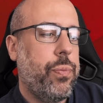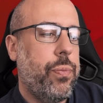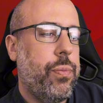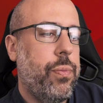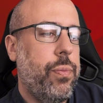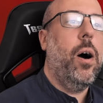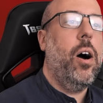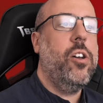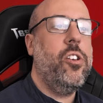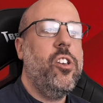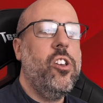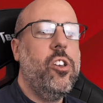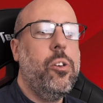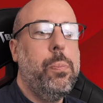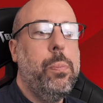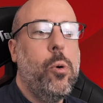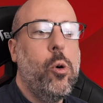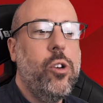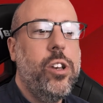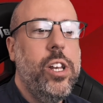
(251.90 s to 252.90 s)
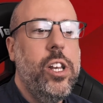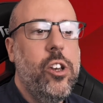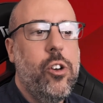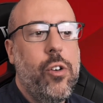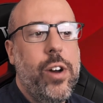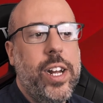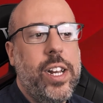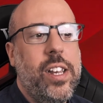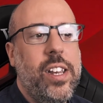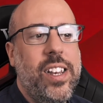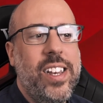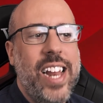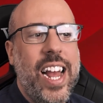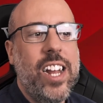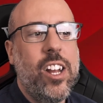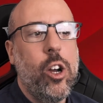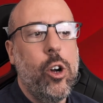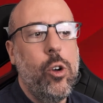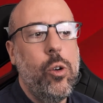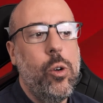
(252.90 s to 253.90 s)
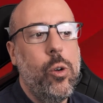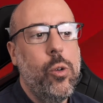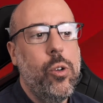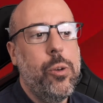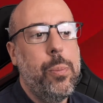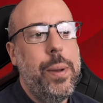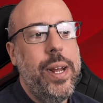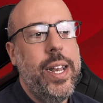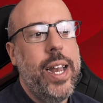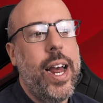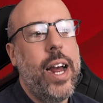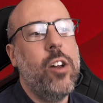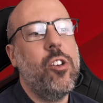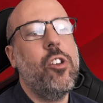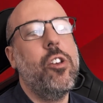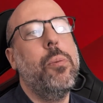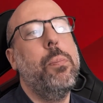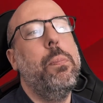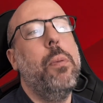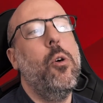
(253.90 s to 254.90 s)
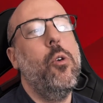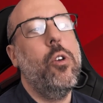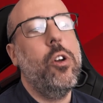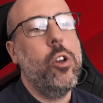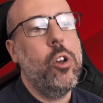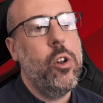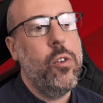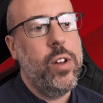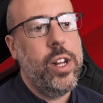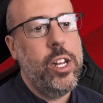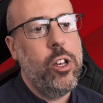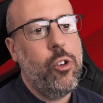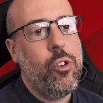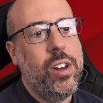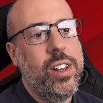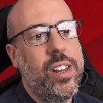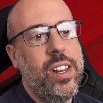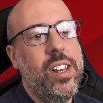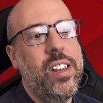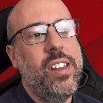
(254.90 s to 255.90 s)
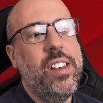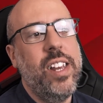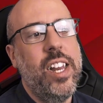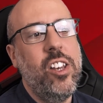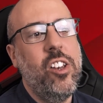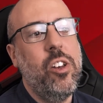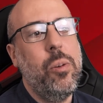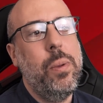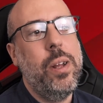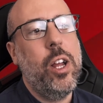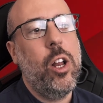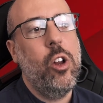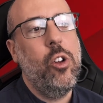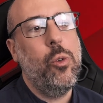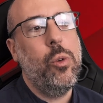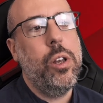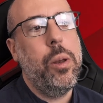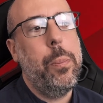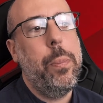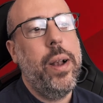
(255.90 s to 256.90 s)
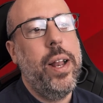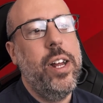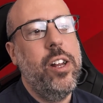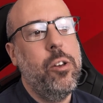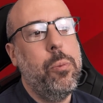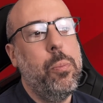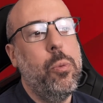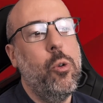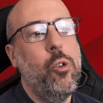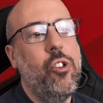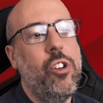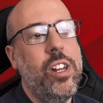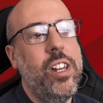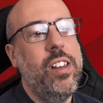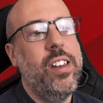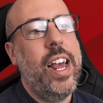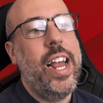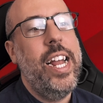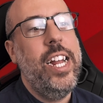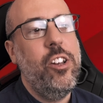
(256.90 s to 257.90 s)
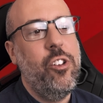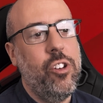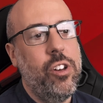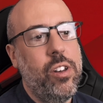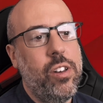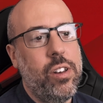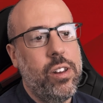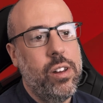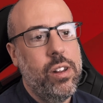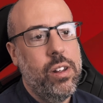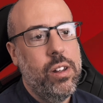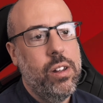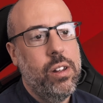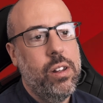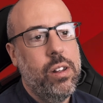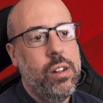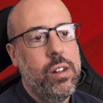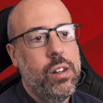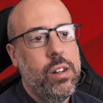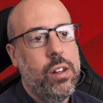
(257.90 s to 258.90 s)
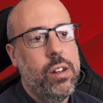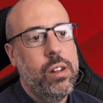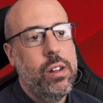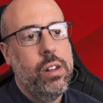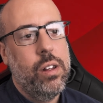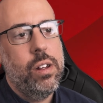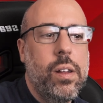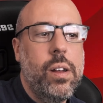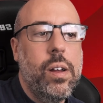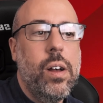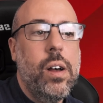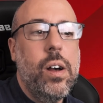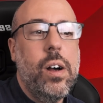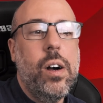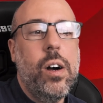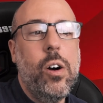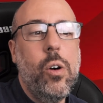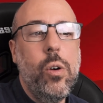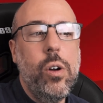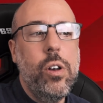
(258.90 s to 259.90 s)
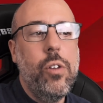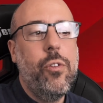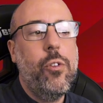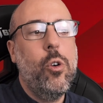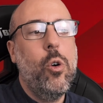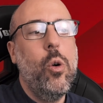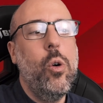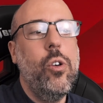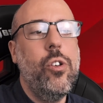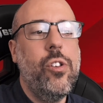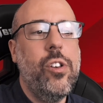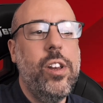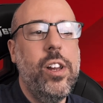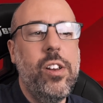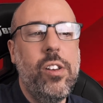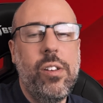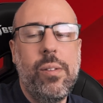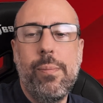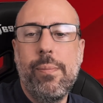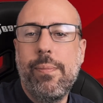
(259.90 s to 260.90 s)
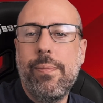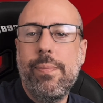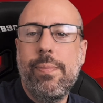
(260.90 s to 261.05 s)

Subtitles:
Barca's sporting director Deco, who has been outspoken over interest, is said to be close with the player's Portuguese agent. Oh, and of course there's